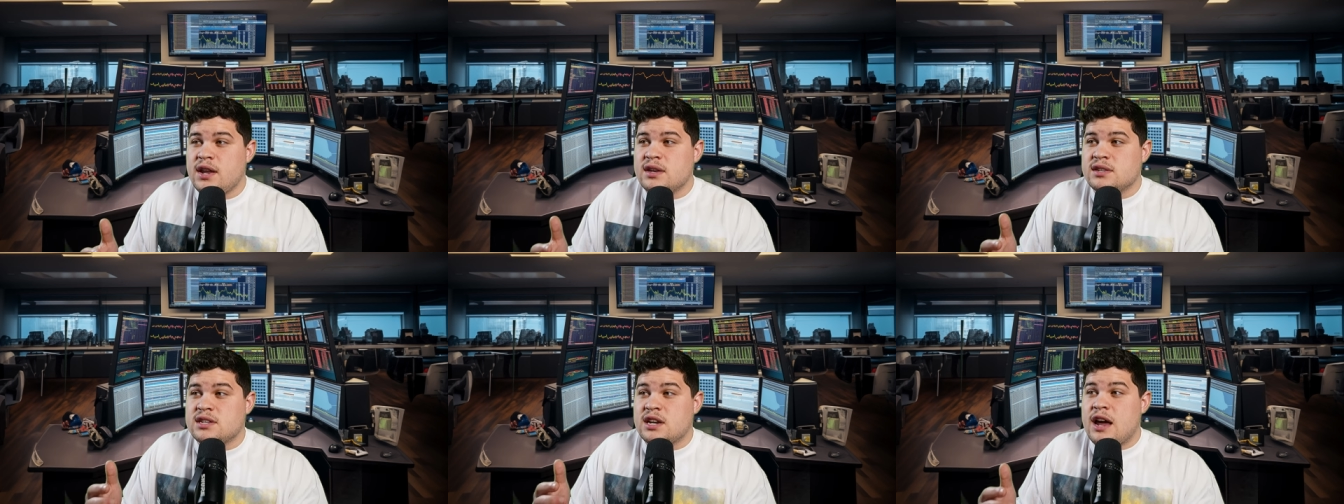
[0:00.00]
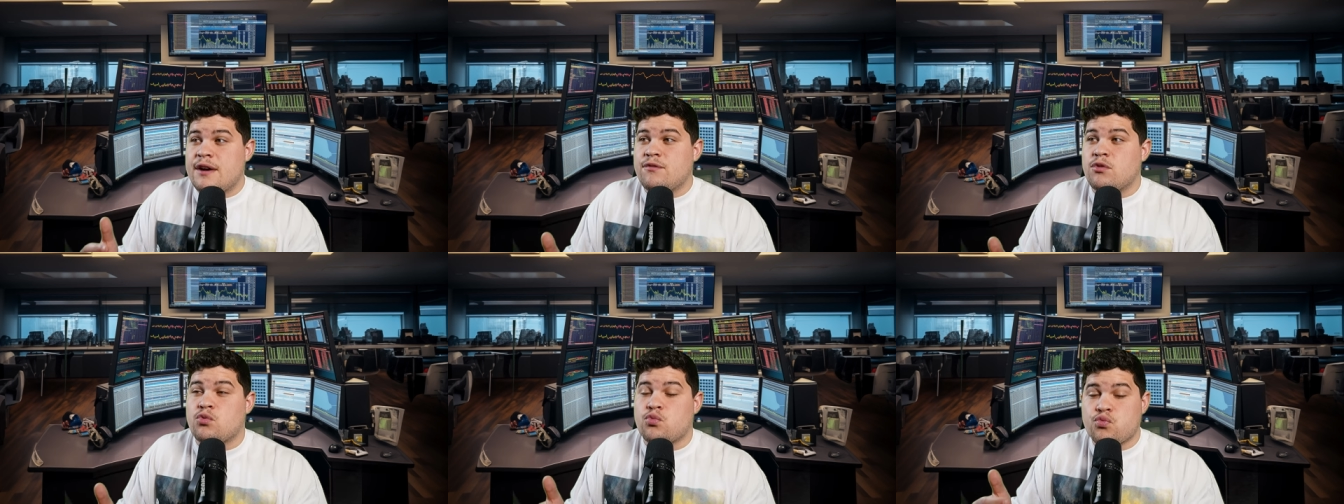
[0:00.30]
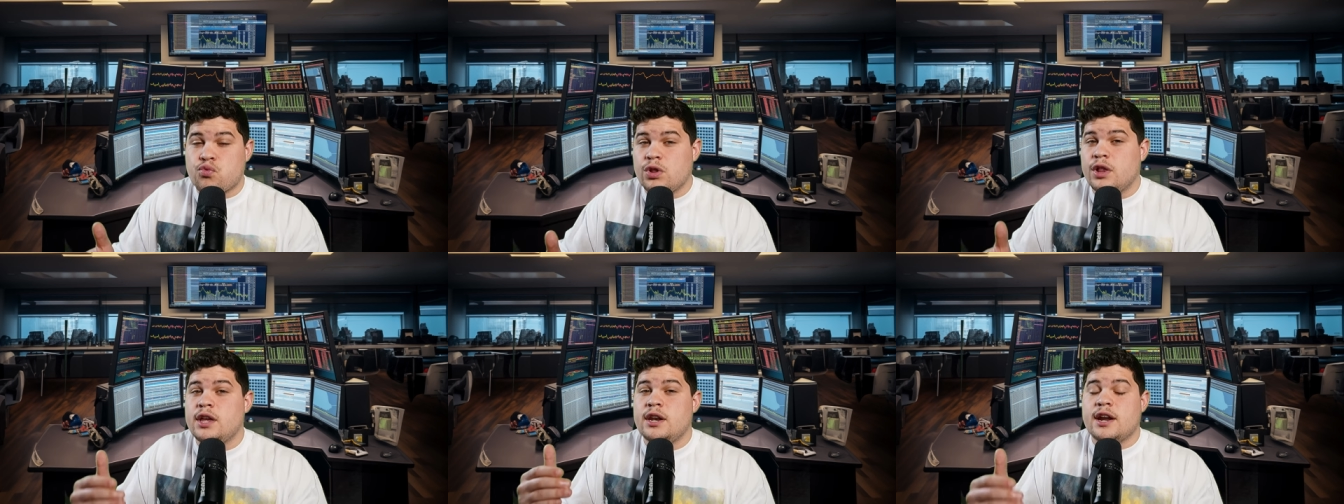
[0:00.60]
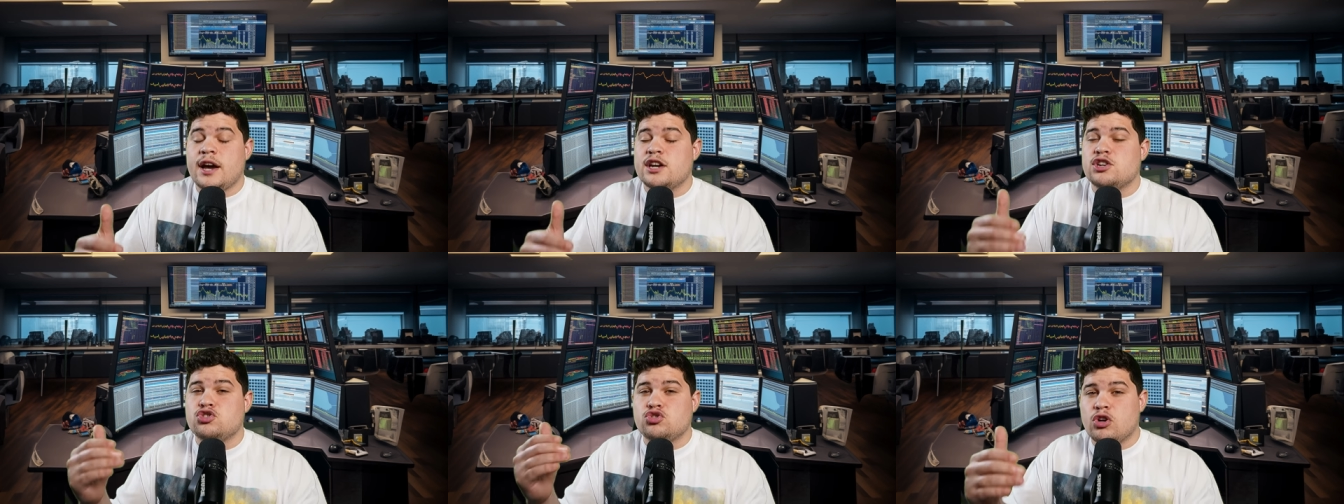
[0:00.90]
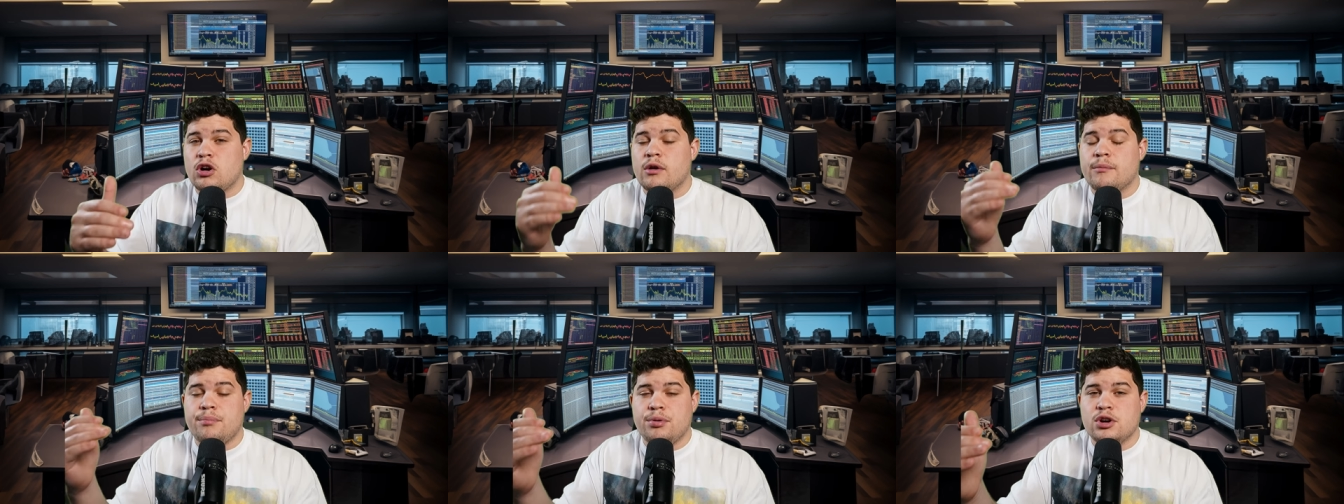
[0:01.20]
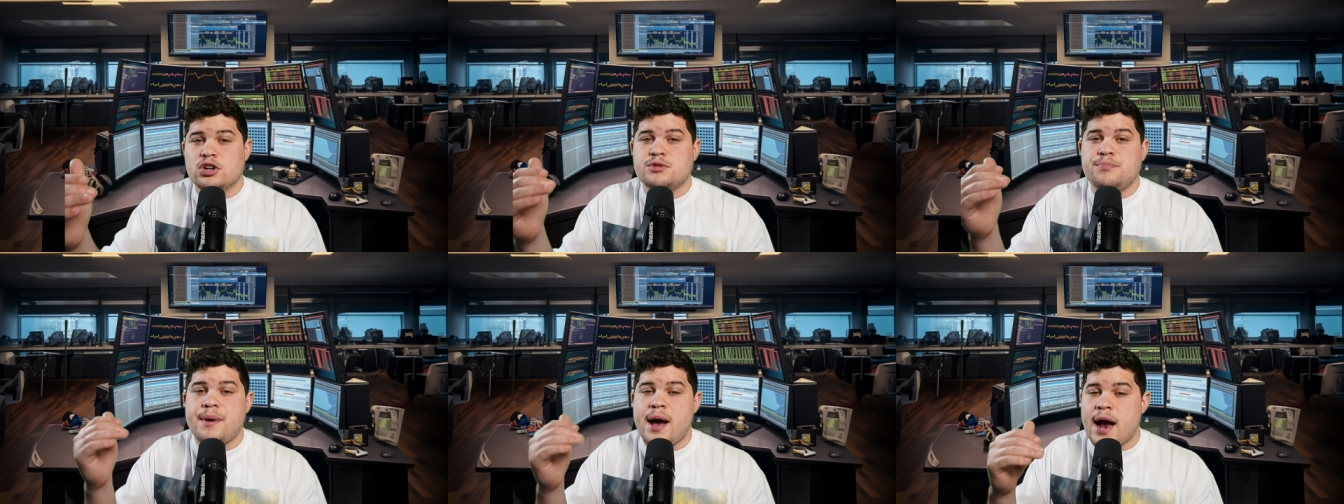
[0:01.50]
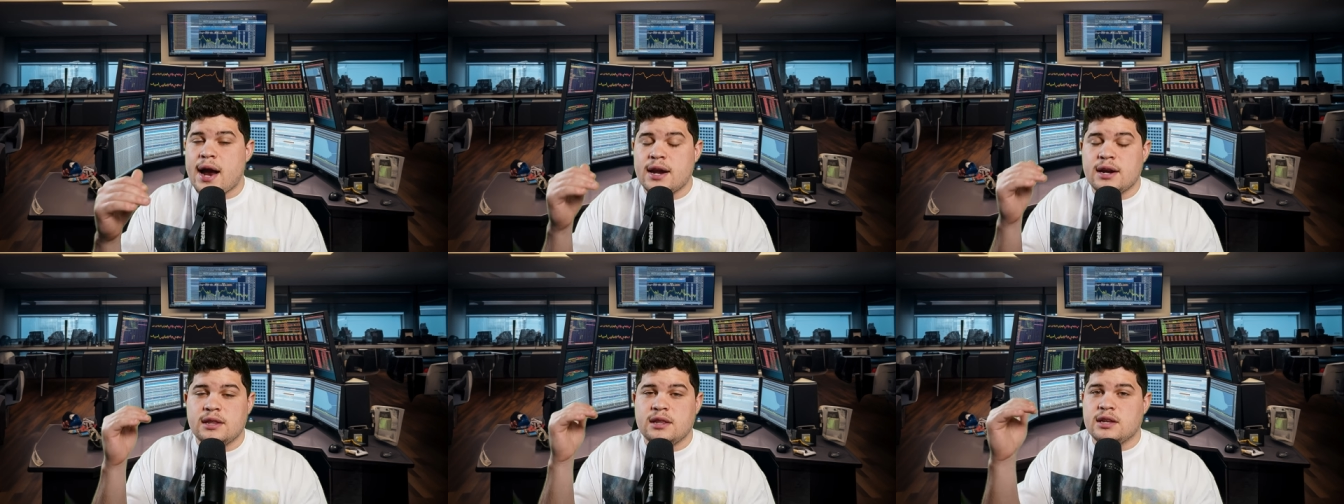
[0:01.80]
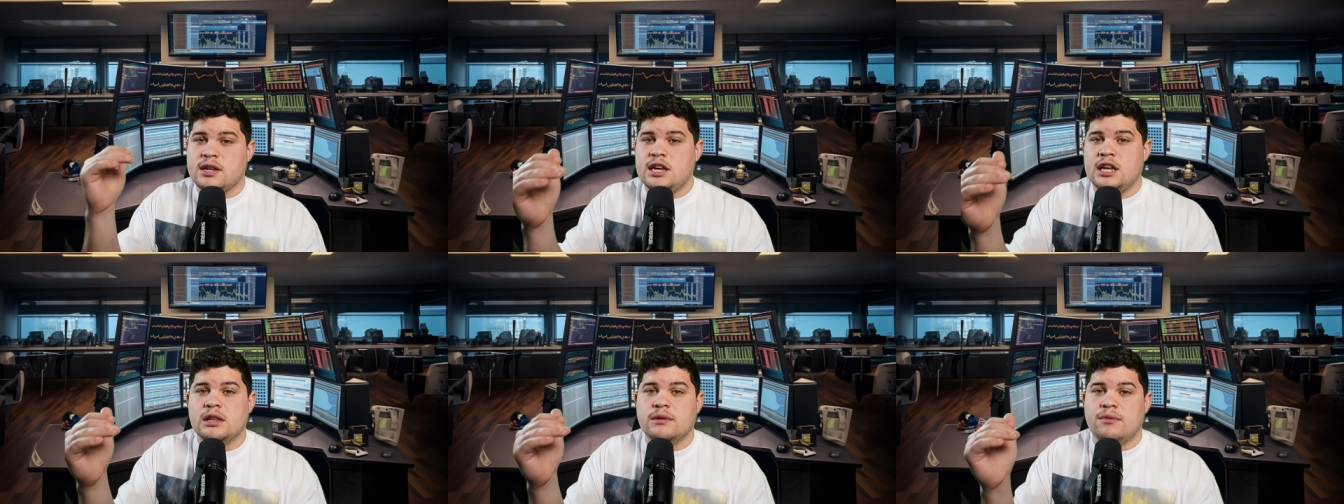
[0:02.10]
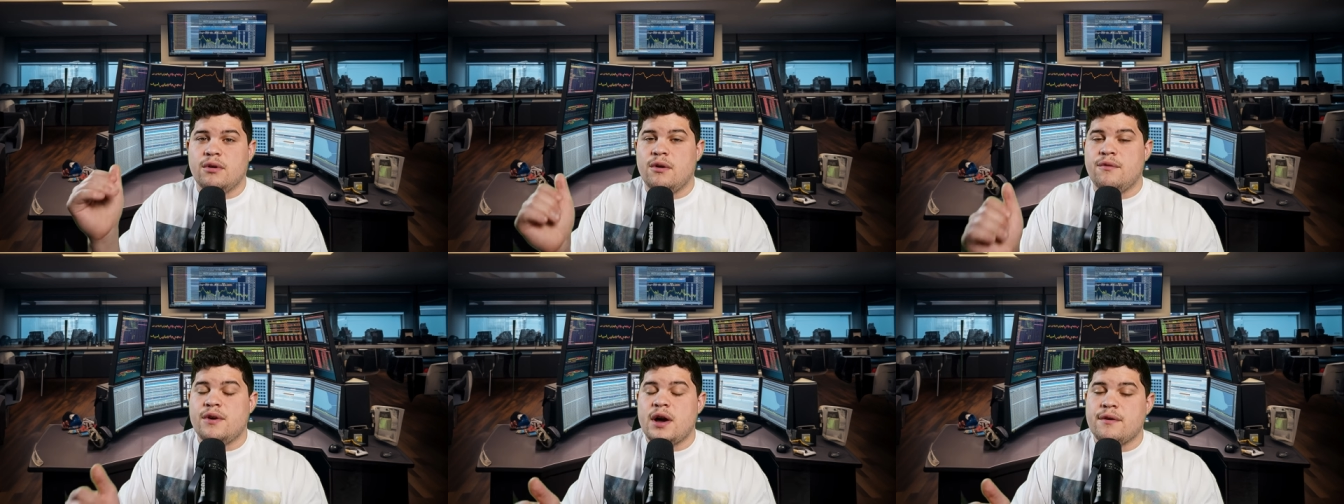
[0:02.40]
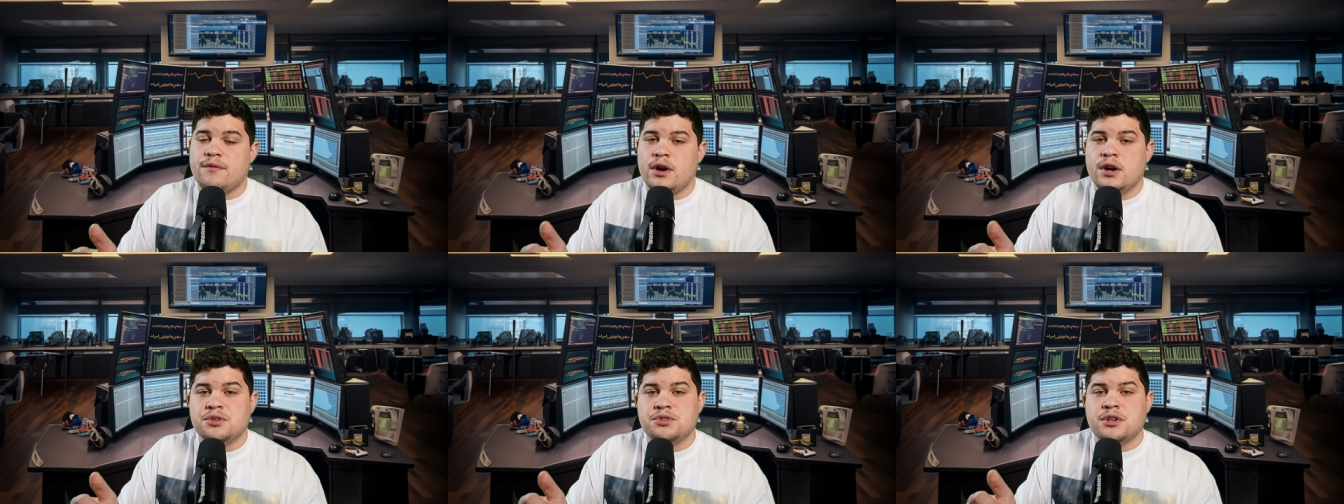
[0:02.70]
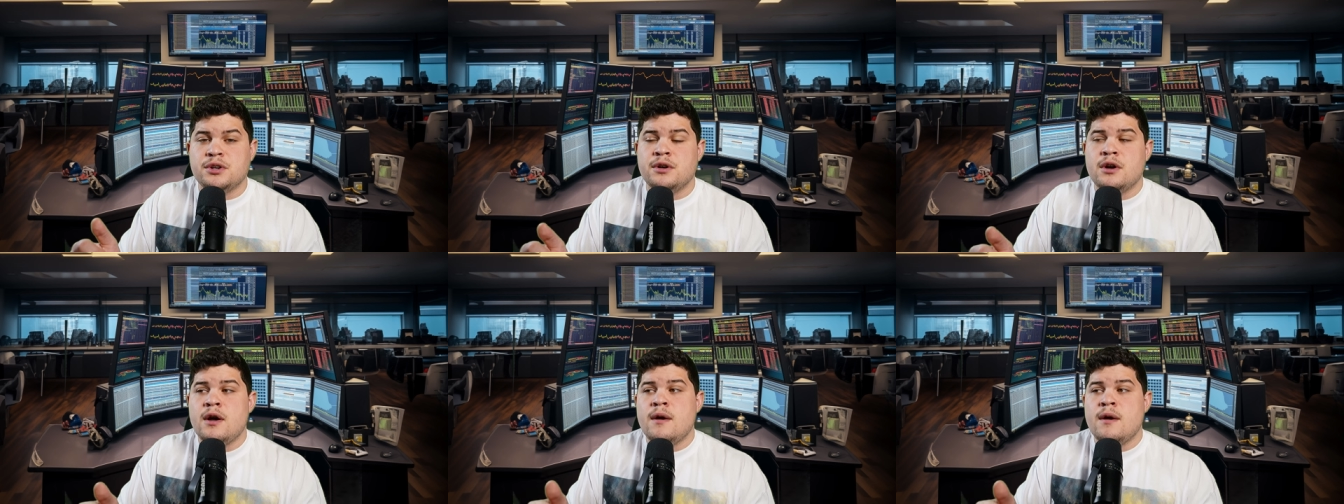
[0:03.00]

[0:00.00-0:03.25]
is going to have a really nice strong push back into the key level of five hundred